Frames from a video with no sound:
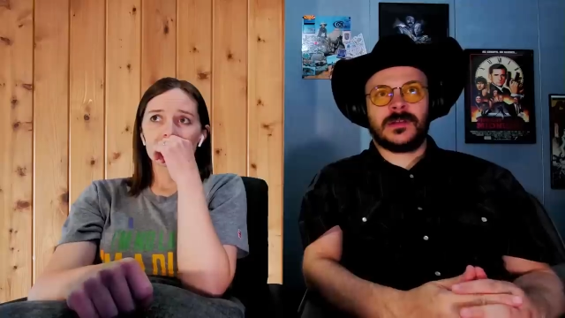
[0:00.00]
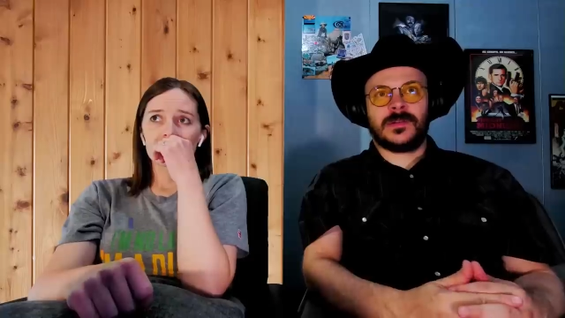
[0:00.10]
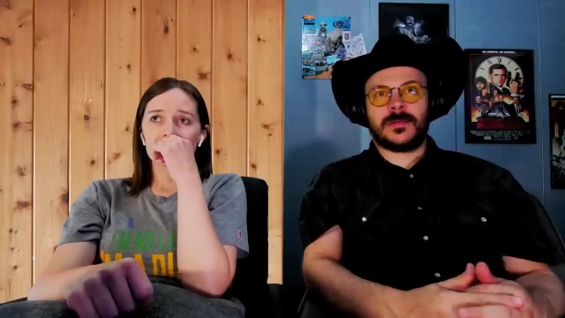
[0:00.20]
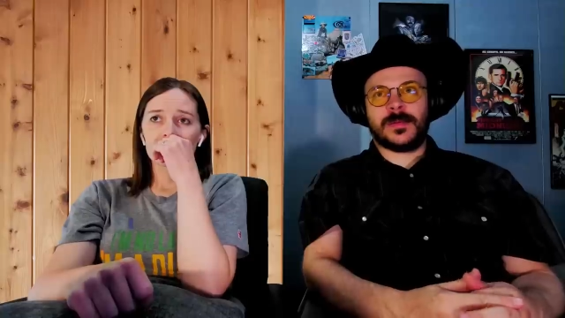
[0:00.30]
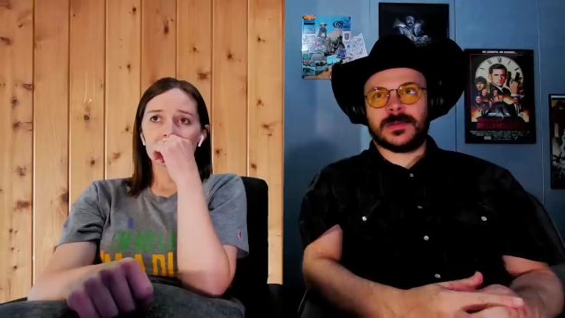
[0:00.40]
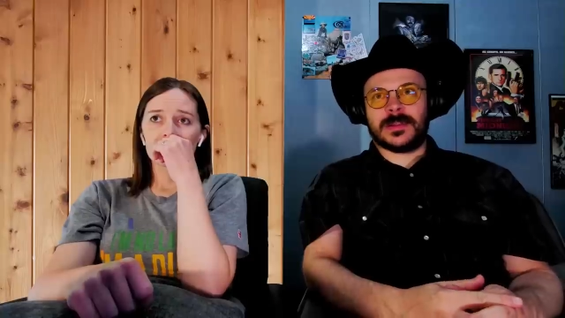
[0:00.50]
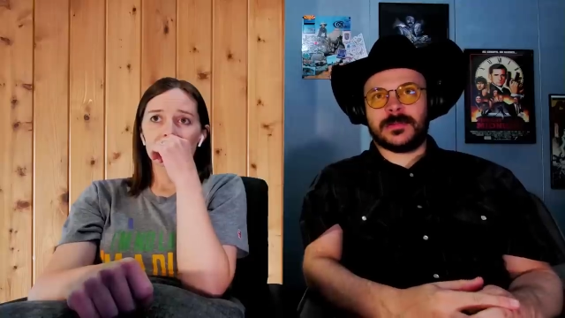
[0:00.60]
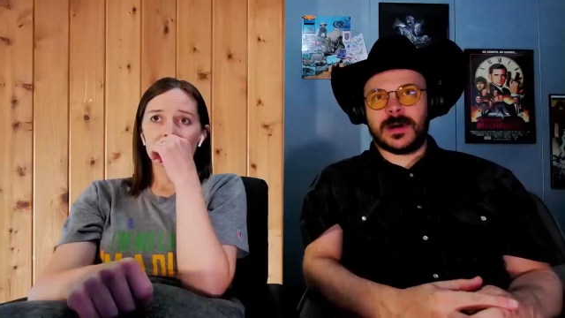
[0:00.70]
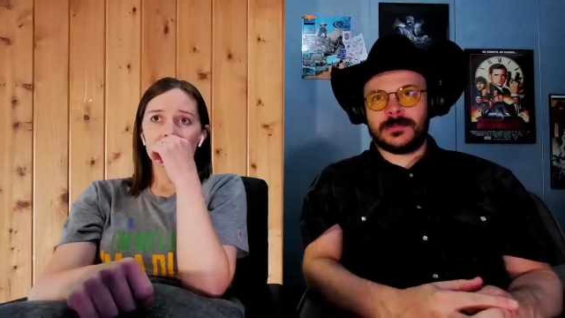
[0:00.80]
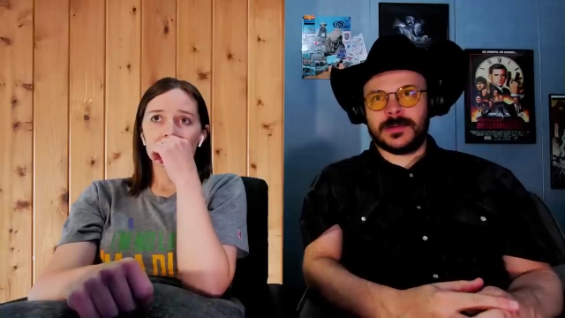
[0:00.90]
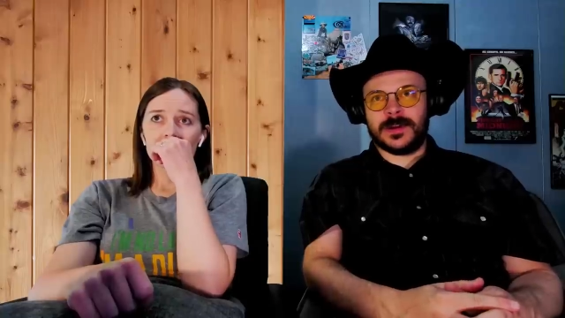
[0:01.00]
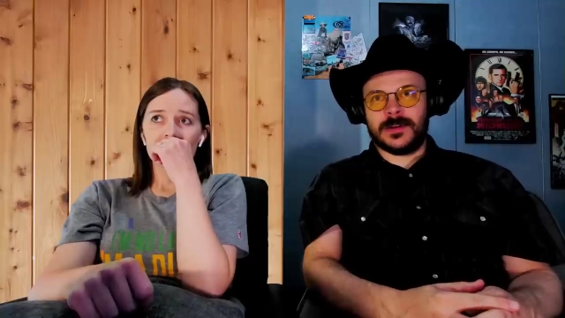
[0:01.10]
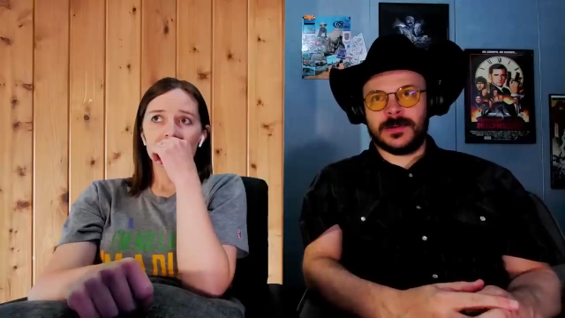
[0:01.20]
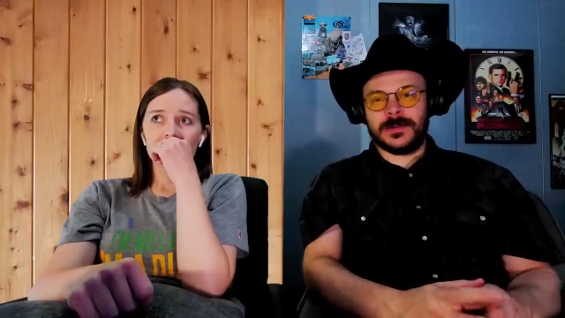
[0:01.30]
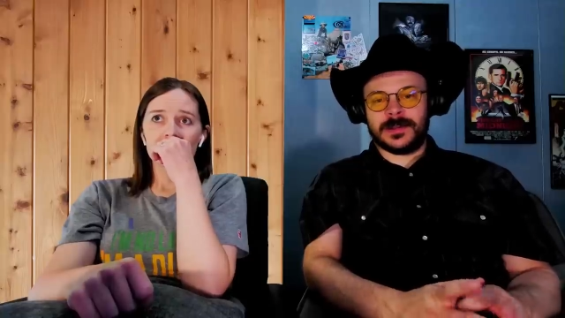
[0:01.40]
Speaker 1: are the people at the bottom gonna do
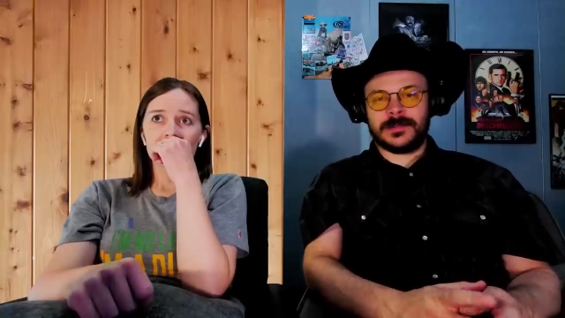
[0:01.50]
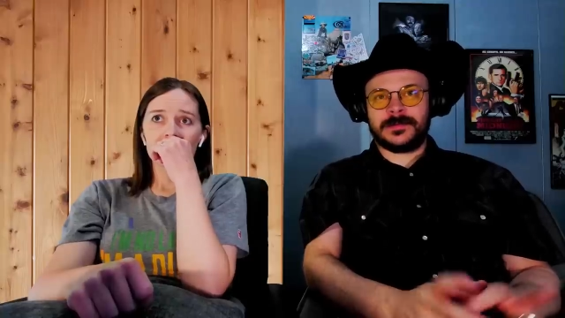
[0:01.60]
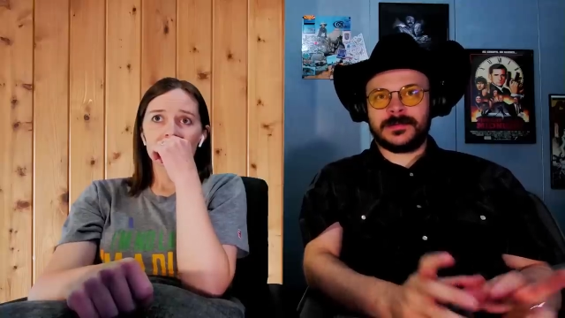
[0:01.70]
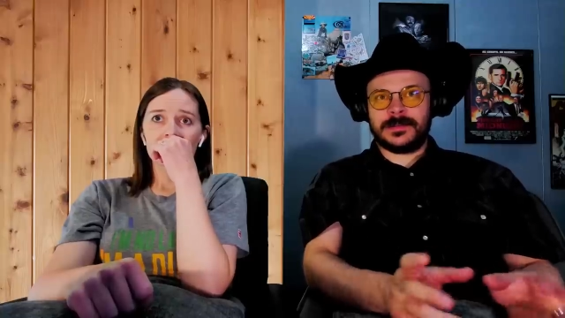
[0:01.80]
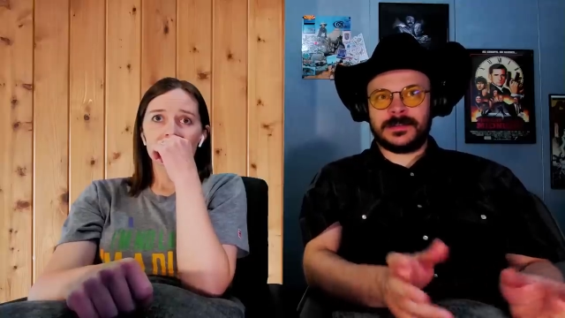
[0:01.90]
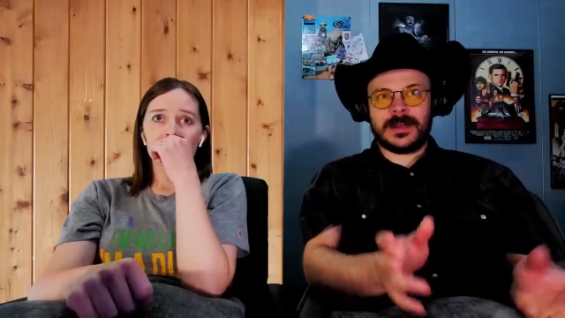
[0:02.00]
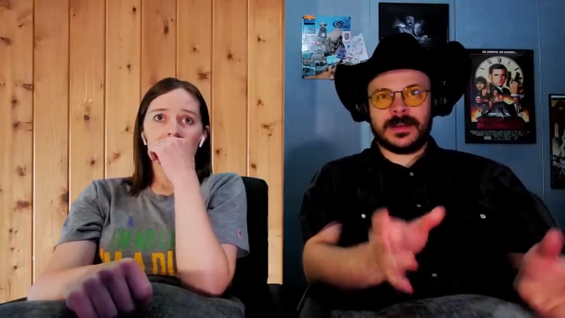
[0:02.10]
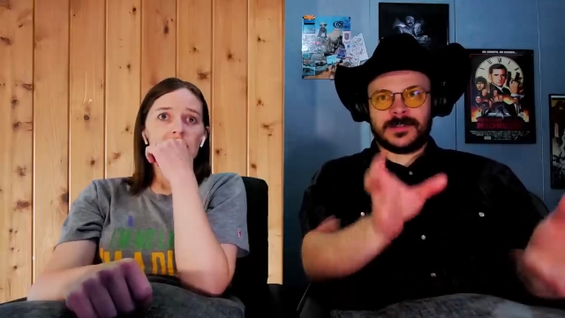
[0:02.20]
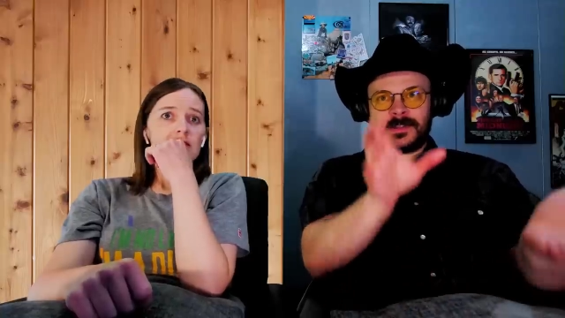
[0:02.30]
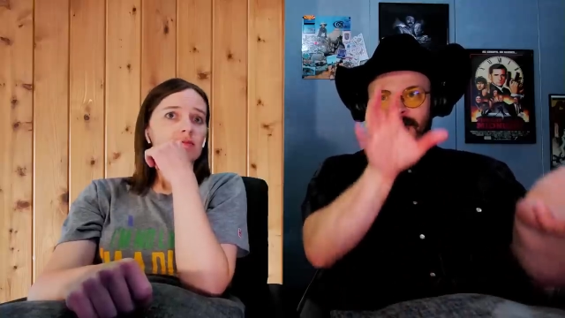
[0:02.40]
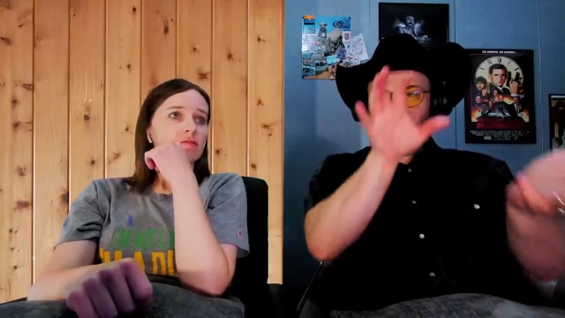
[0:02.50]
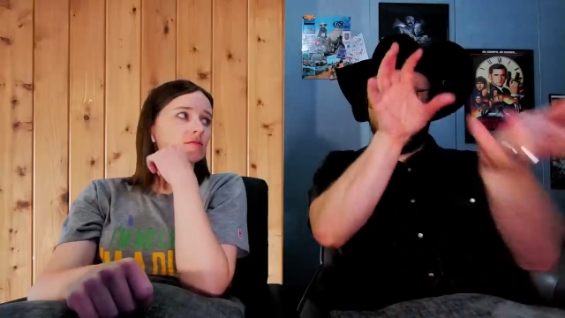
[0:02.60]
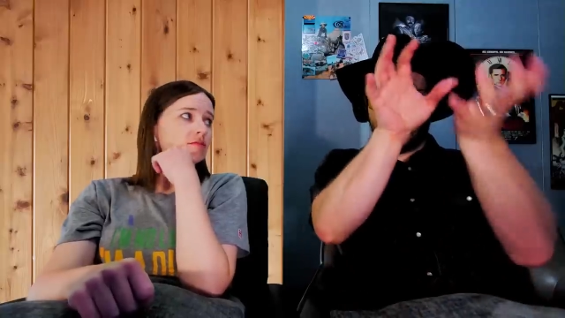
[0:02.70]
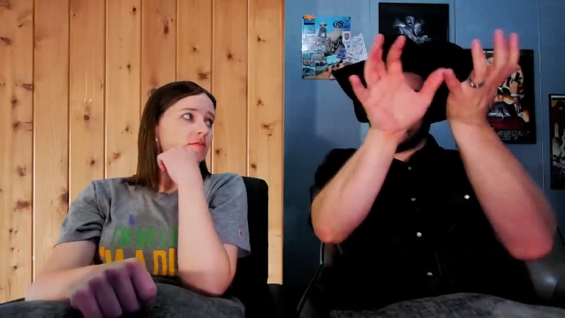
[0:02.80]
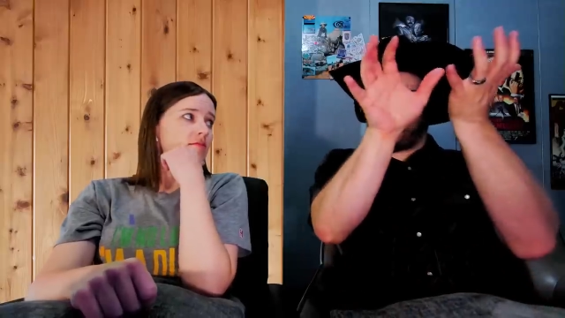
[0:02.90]
when they have just a
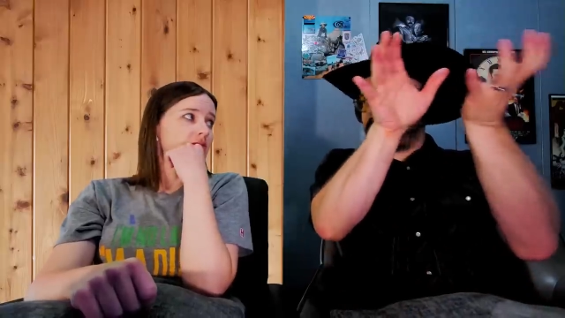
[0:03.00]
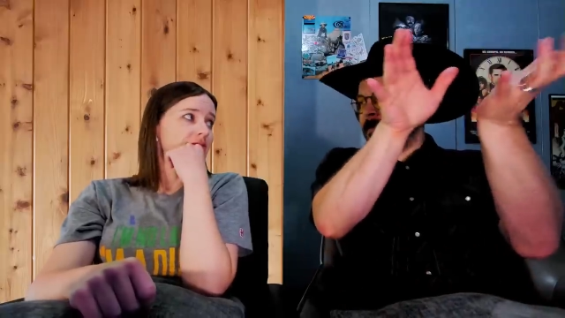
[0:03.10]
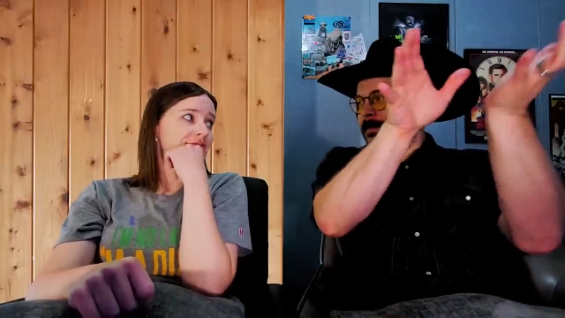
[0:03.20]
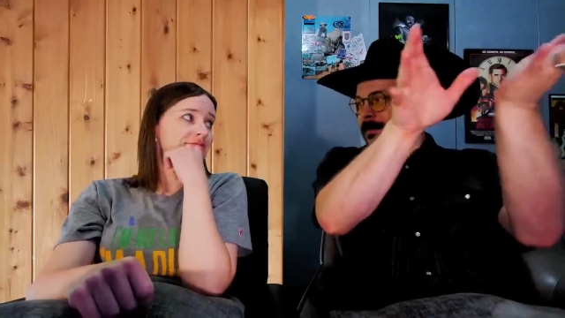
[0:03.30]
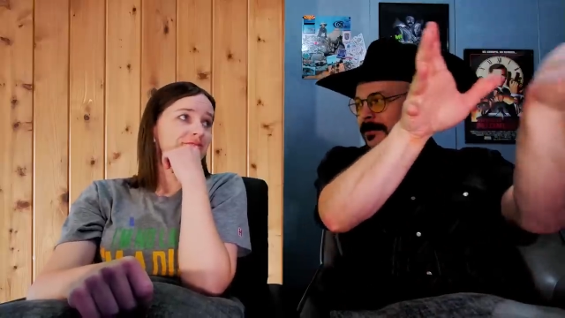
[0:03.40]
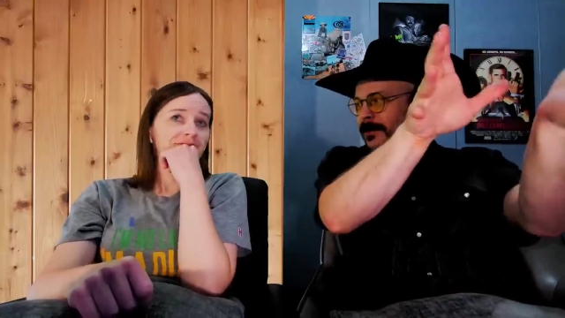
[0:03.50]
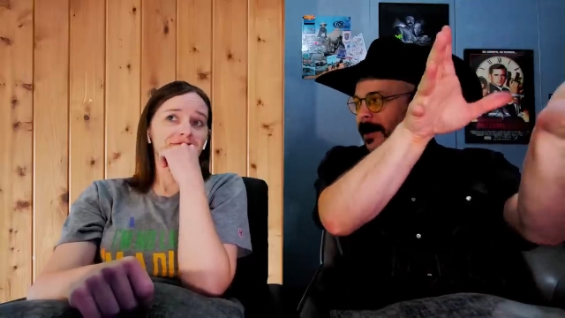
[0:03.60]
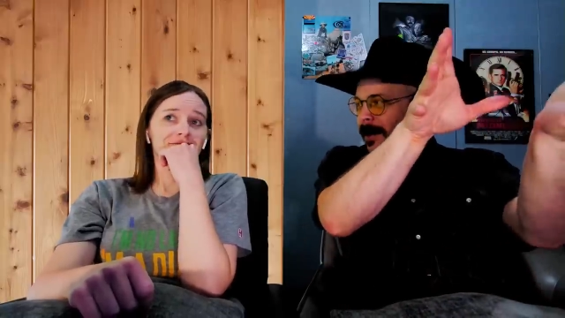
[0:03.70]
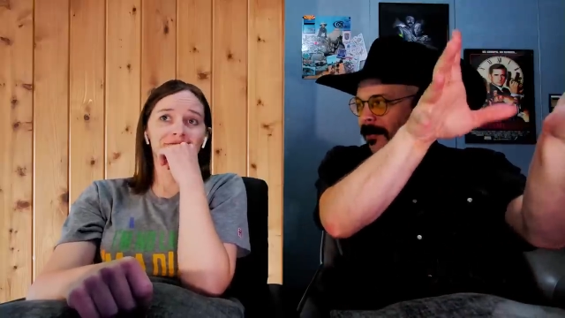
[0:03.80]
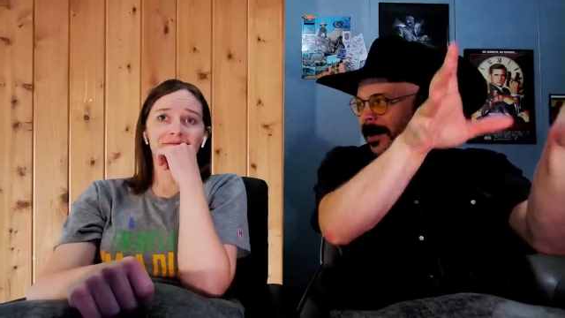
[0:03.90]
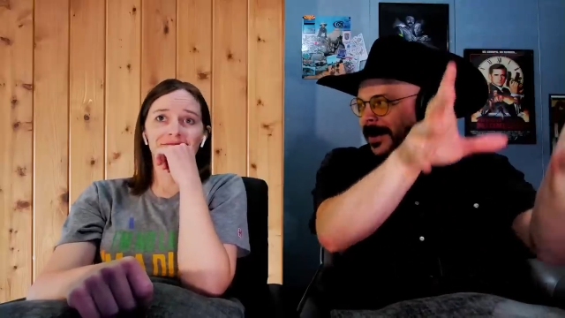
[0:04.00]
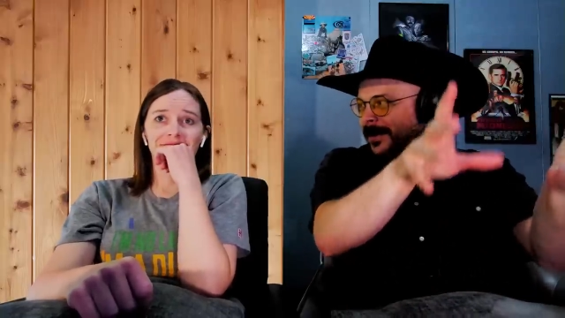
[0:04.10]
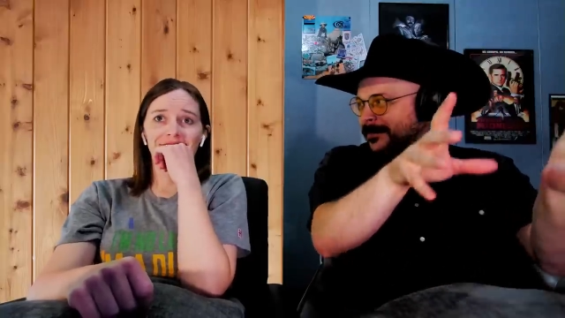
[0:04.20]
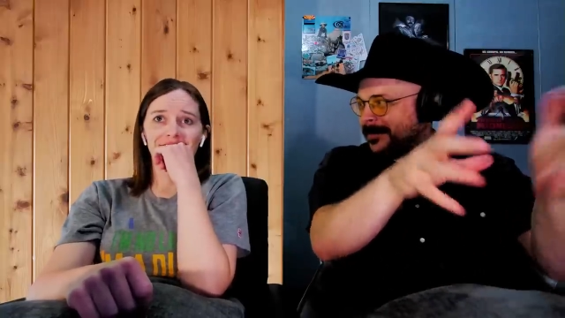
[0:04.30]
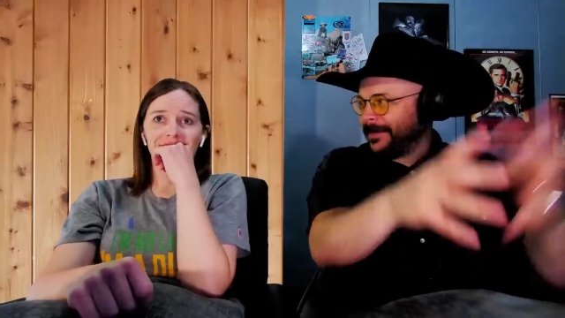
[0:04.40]
hook arrive?